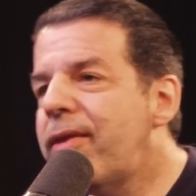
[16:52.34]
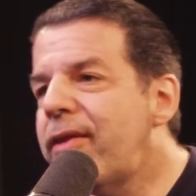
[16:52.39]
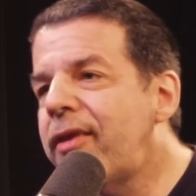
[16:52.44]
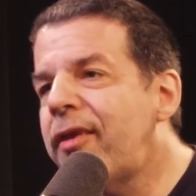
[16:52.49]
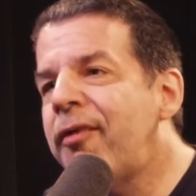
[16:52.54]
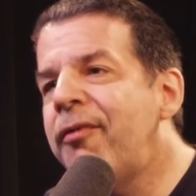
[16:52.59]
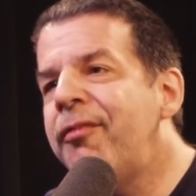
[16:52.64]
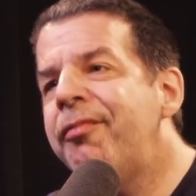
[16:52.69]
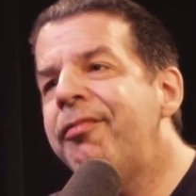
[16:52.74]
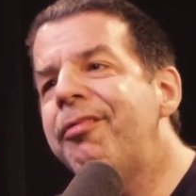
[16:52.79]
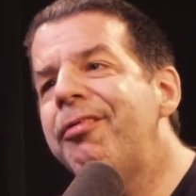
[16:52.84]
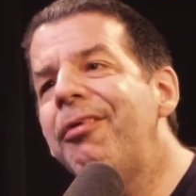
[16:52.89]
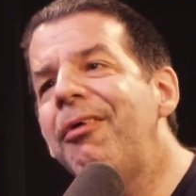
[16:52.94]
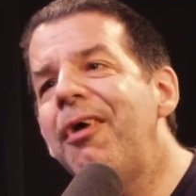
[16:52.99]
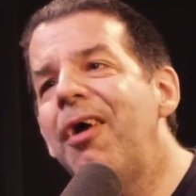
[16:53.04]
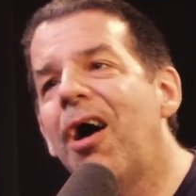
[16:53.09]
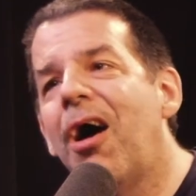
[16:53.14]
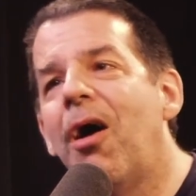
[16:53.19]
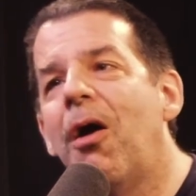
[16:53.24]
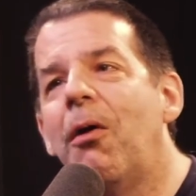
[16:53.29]

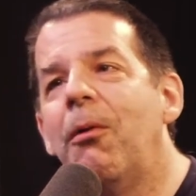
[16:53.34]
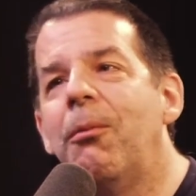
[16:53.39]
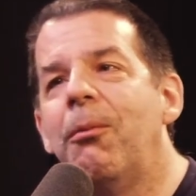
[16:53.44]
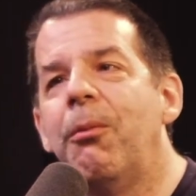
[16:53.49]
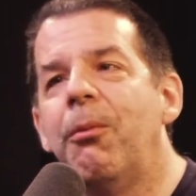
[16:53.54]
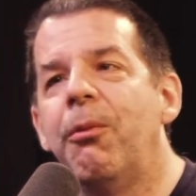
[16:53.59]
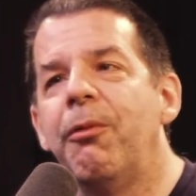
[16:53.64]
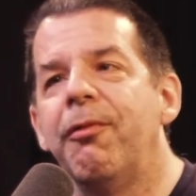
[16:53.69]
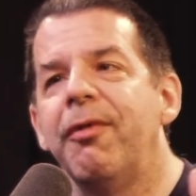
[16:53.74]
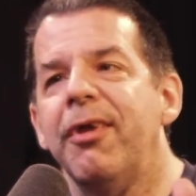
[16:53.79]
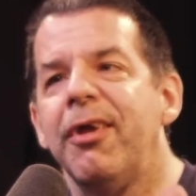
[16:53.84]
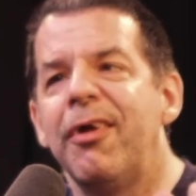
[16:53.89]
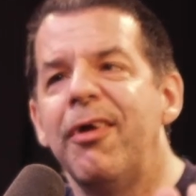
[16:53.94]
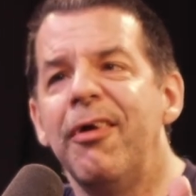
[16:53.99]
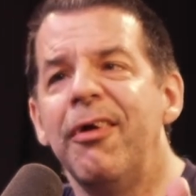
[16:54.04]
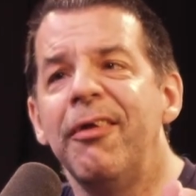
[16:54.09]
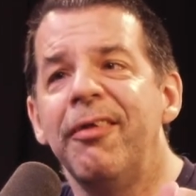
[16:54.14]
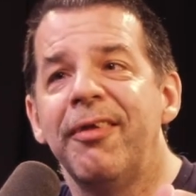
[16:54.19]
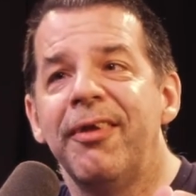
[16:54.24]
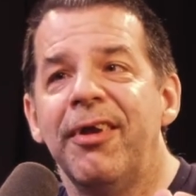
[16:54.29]
so the
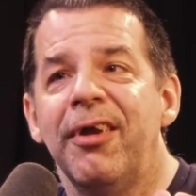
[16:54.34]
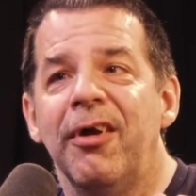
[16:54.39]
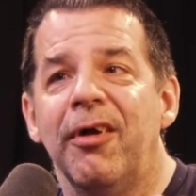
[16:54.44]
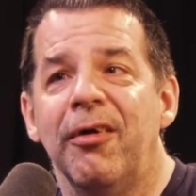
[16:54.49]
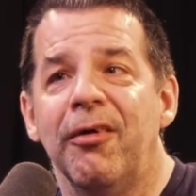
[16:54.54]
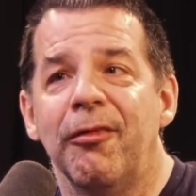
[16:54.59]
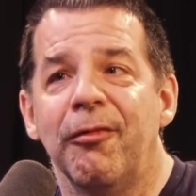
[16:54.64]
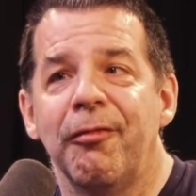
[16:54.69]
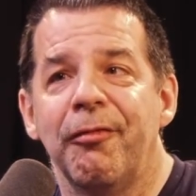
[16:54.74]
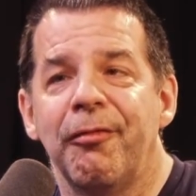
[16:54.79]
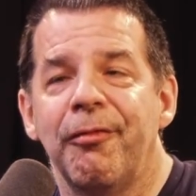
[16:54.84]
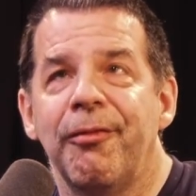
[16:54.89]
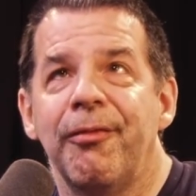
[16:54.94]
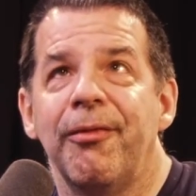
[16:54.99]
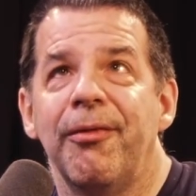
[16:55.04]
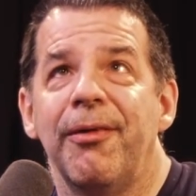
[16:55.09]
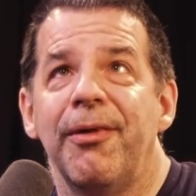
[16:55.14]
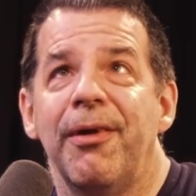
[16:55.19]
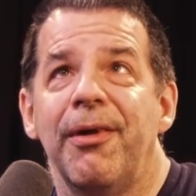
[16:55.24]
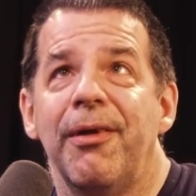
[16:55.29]
good news
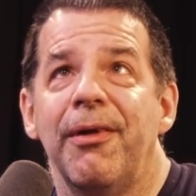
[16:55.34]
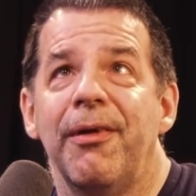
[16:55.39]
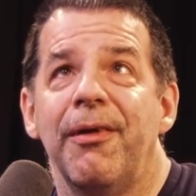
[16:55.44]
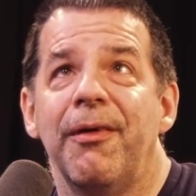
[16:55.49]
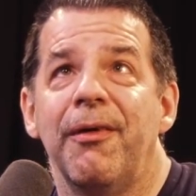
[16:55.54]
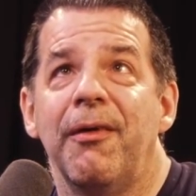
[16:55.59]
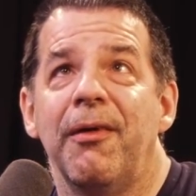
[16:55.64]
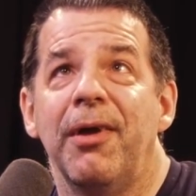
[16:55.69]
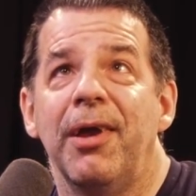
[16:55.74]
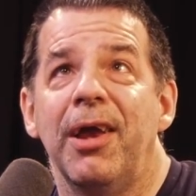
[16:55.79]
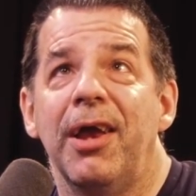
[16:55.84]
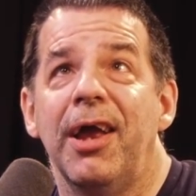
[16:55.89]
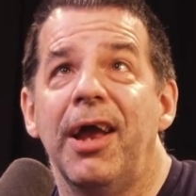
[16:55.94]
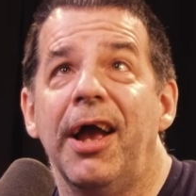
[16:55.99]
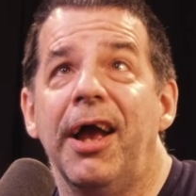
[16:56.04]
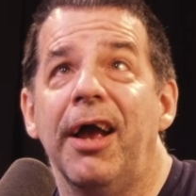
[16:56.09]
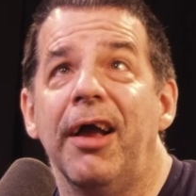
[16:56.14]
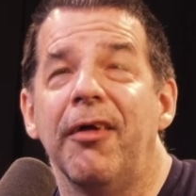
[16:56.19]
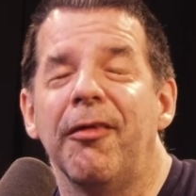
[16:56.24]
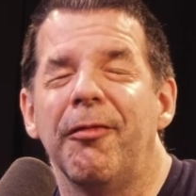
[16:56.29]

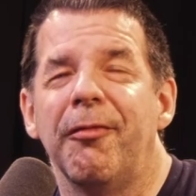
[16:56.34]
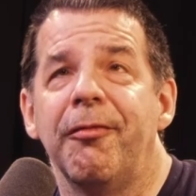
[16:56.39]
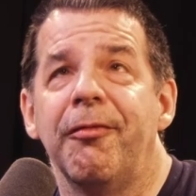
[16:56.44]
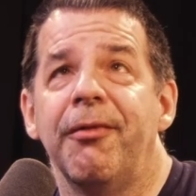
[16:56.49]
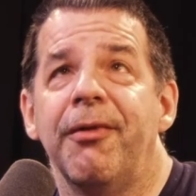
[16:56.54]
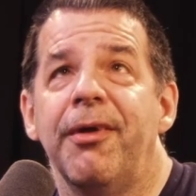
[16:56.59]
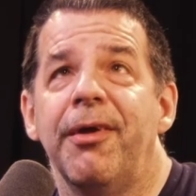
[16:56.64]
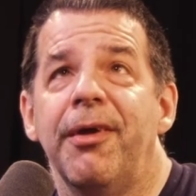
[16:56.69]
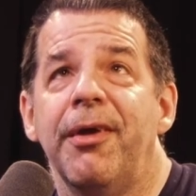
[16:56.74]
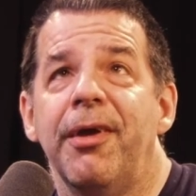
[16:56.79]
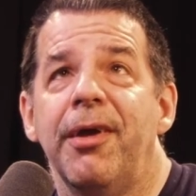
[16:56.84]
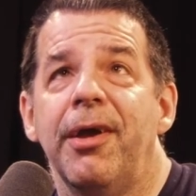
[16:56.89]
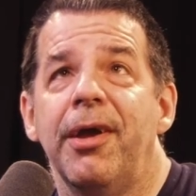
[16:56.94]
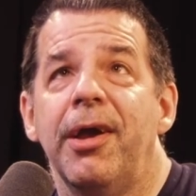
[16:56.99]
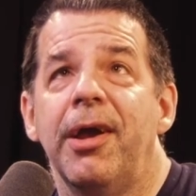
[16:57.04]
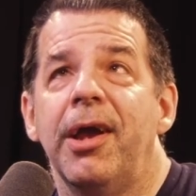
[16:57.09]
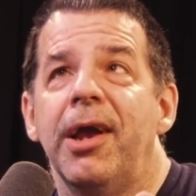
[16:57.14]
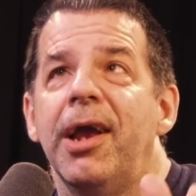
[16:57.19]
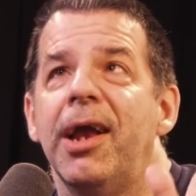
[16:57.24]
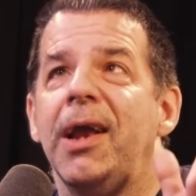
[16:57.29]
is
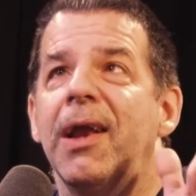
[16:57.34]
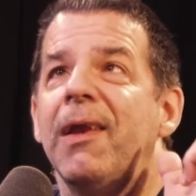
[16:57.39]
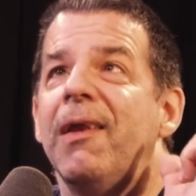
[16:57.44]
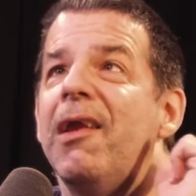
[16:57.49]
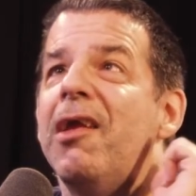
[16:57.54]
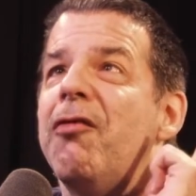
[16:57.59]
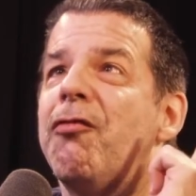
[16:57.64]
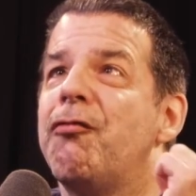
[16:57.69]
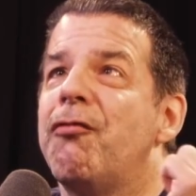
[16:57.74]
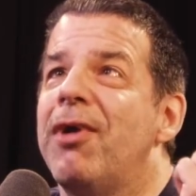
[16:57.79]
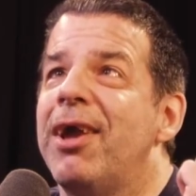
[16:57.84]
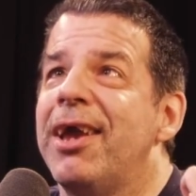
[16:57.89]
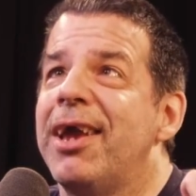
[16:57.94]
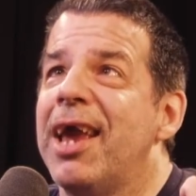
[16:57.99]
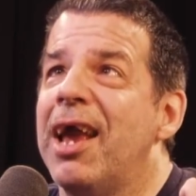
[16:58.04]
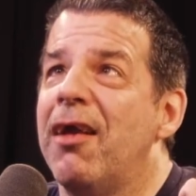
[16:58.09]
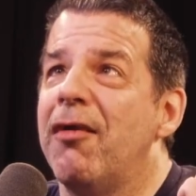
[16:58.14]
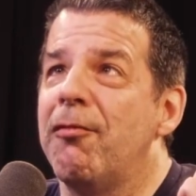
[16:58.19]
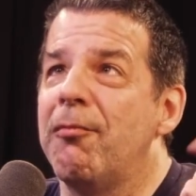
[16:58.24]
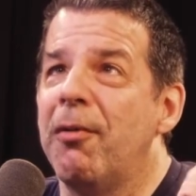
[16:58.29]
this weekend
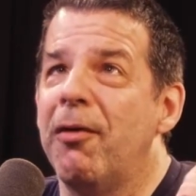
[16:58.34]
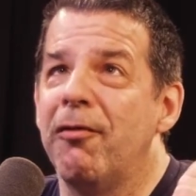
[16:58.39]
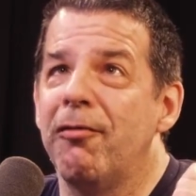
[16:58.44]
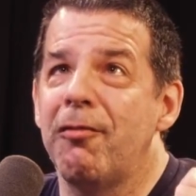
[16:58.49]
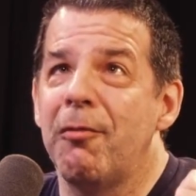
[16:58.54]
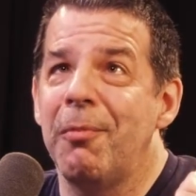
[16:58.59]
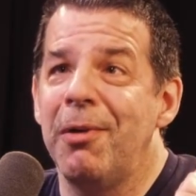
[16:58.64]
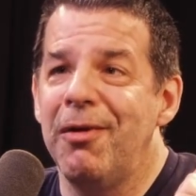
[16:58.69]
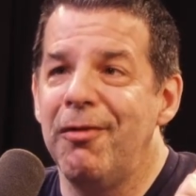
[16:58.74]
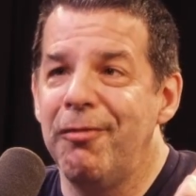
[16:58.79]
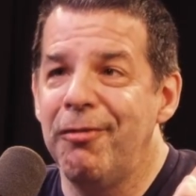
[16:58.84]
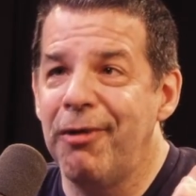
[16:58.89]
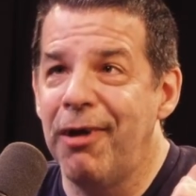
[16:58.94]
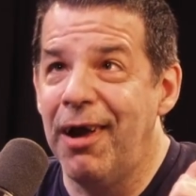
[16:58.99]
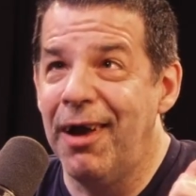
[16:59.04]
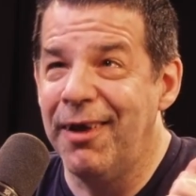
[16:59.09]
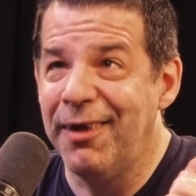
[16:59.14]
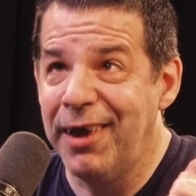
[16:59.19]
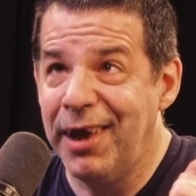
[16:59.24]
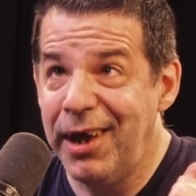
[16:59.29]
is supposed to be
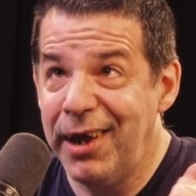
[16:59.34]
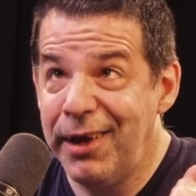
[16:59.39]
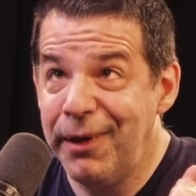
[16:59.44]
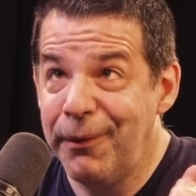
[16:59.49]
sunny,